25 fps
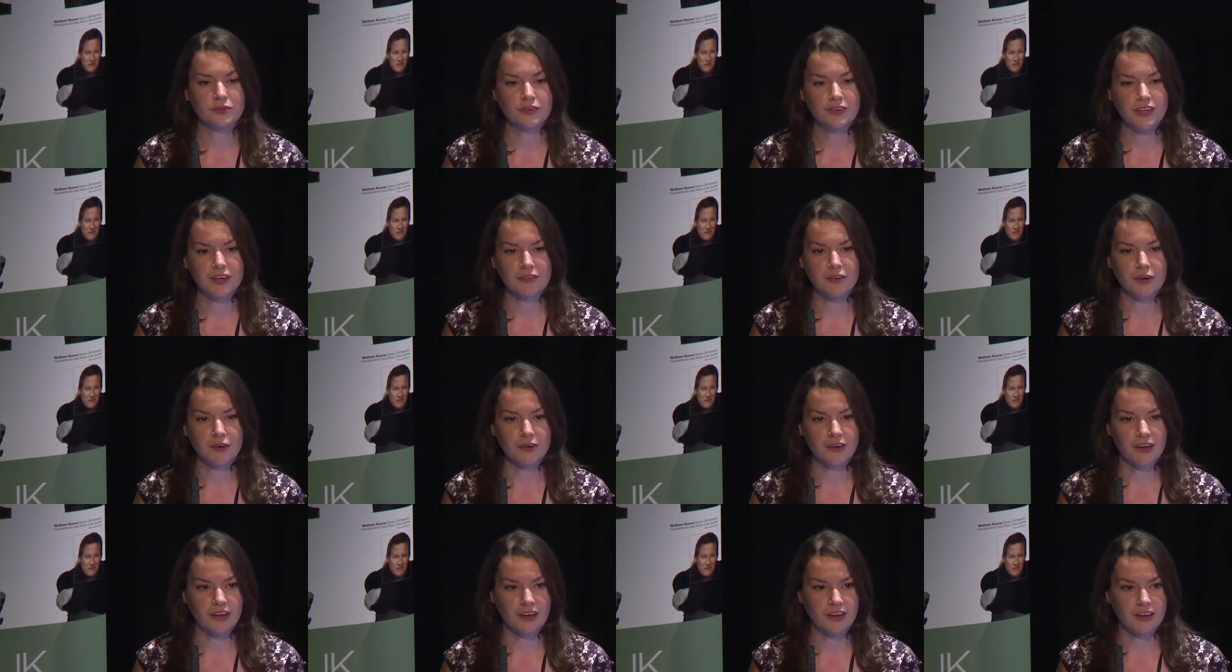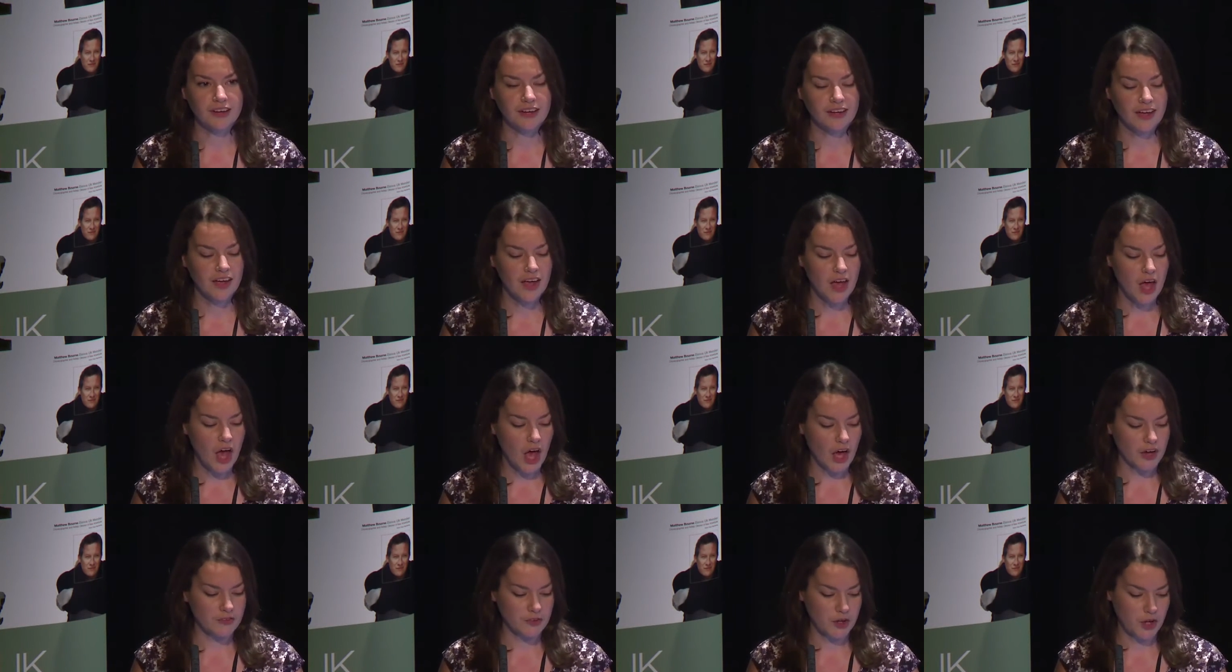for their own learning,
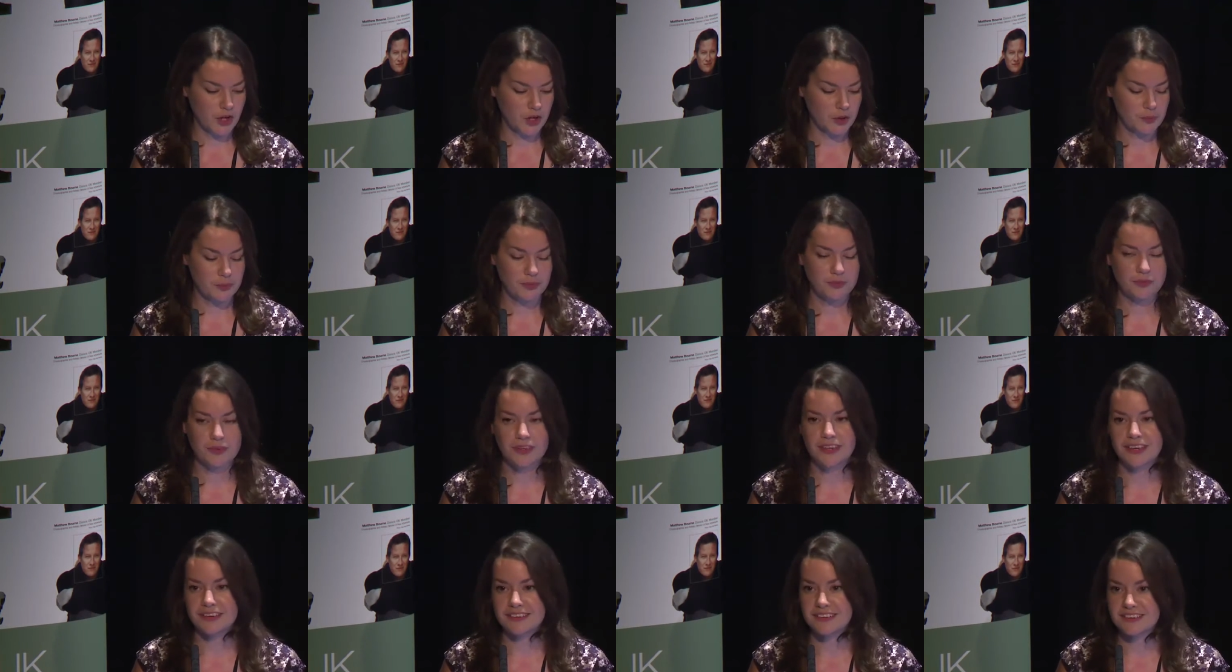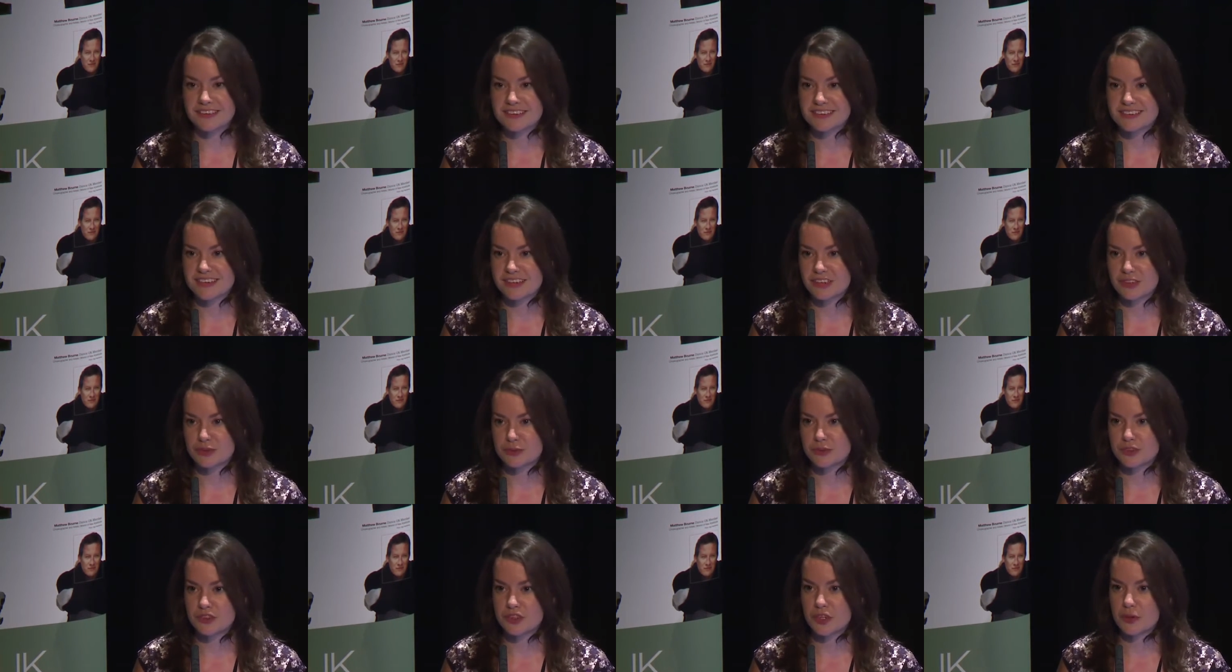and hopefully they'll
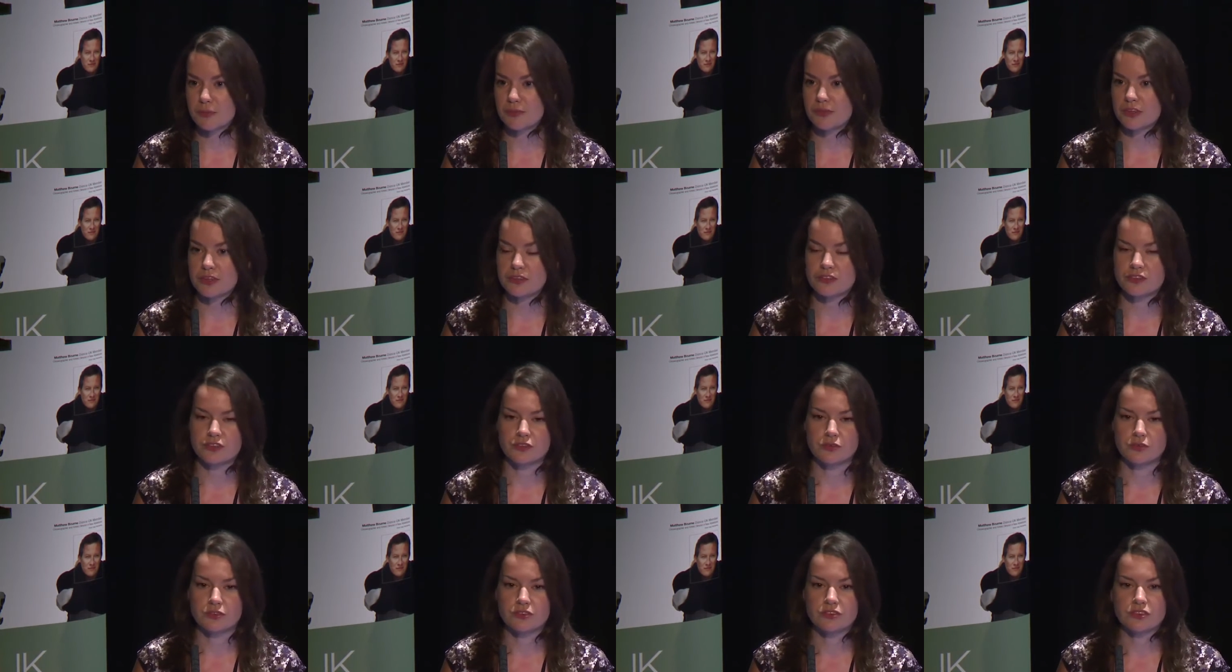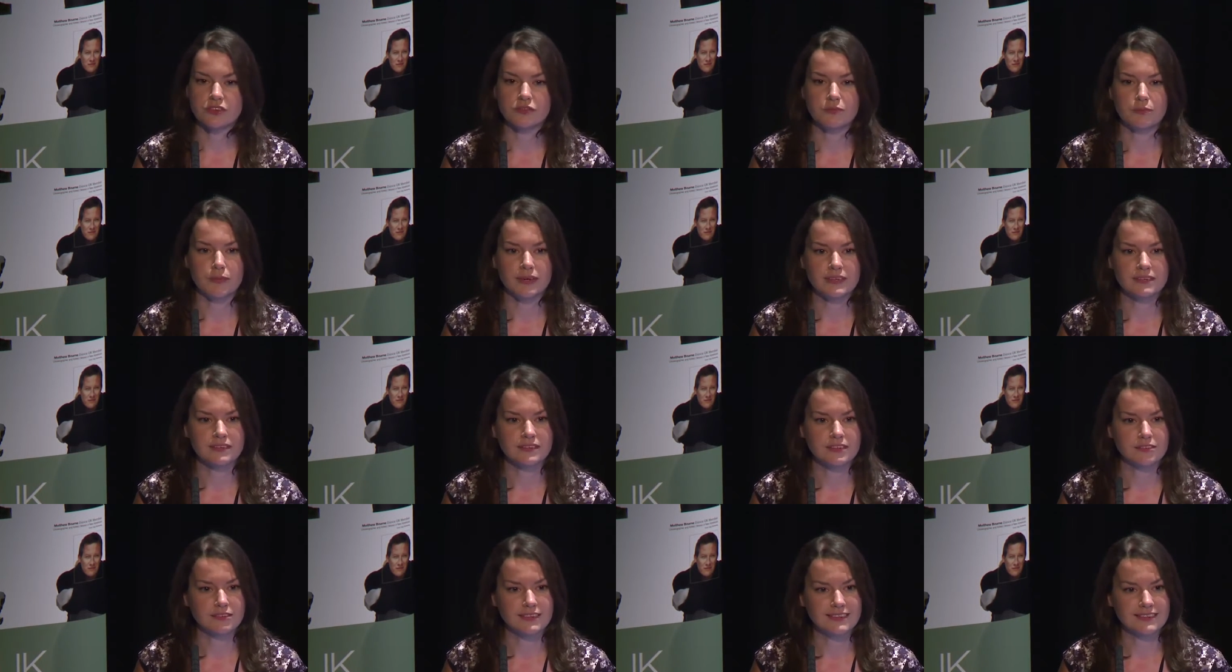start to adopt those sorts of
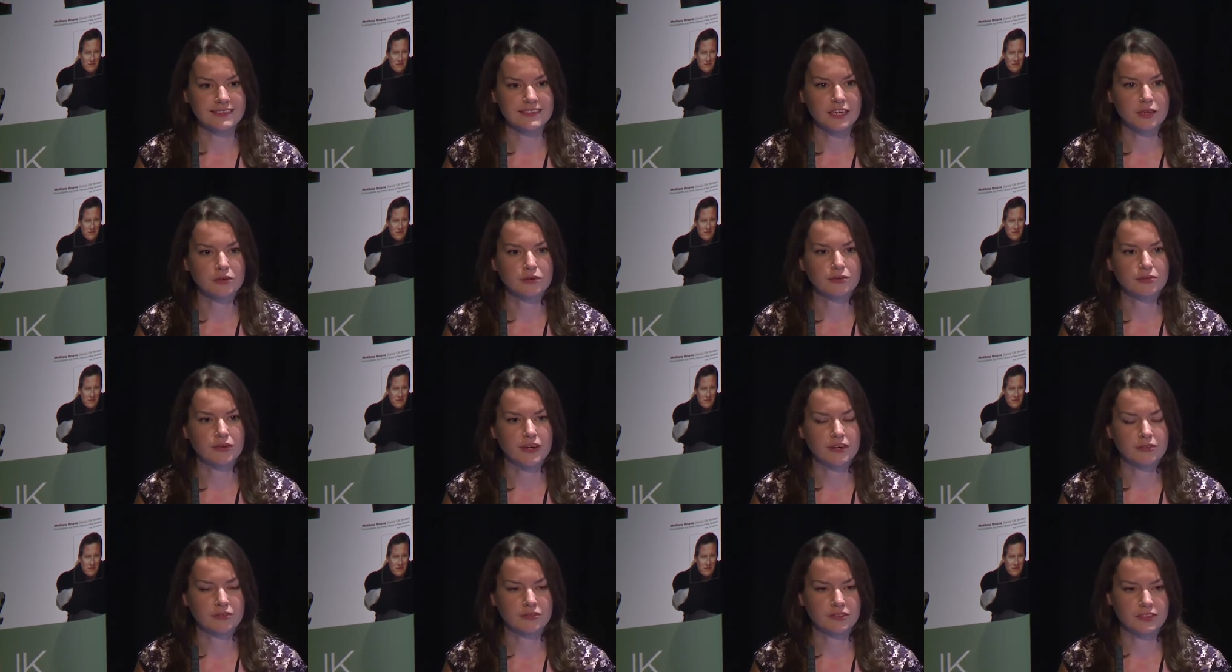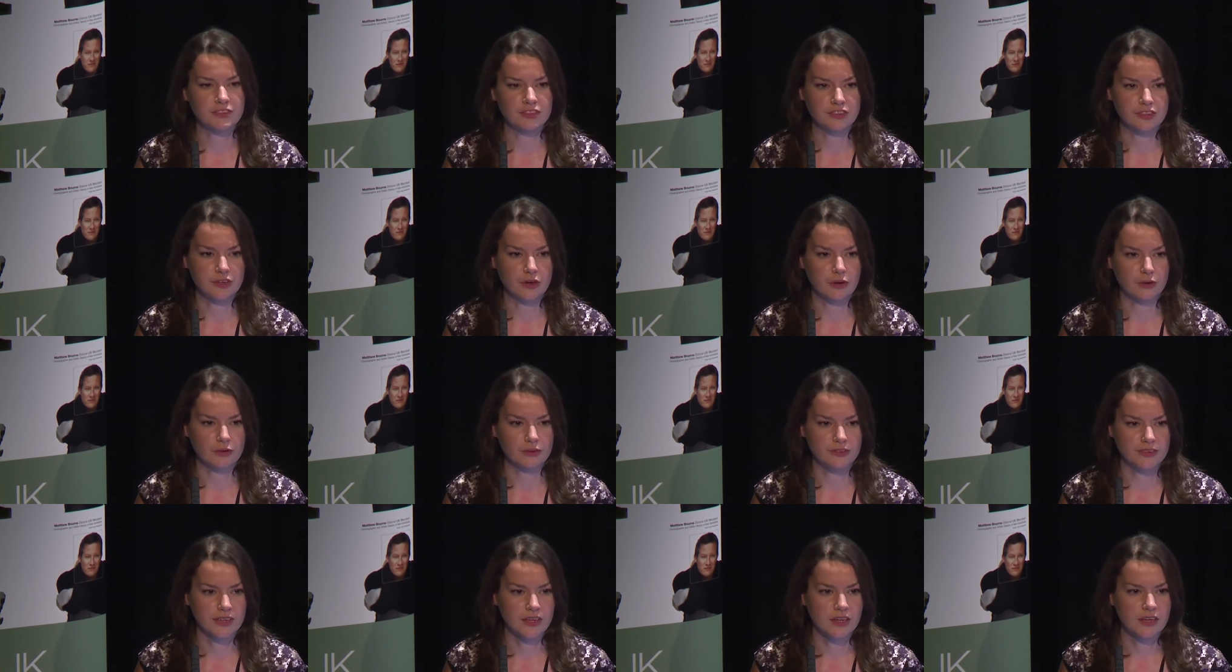mastery self-reference
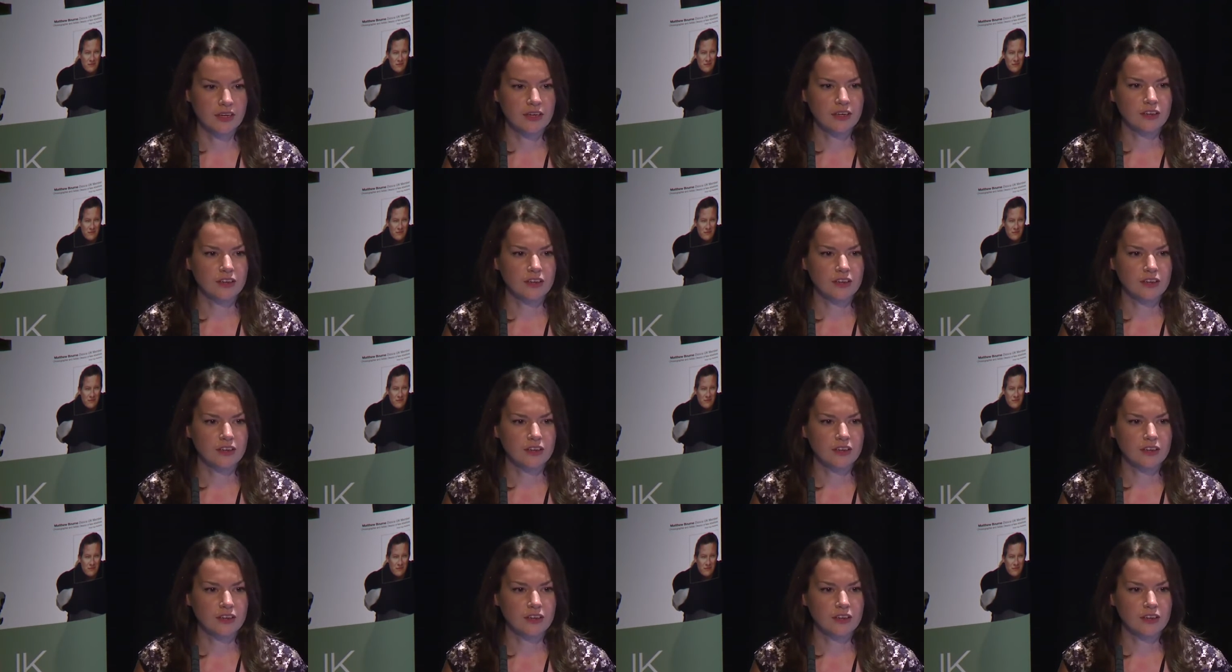goals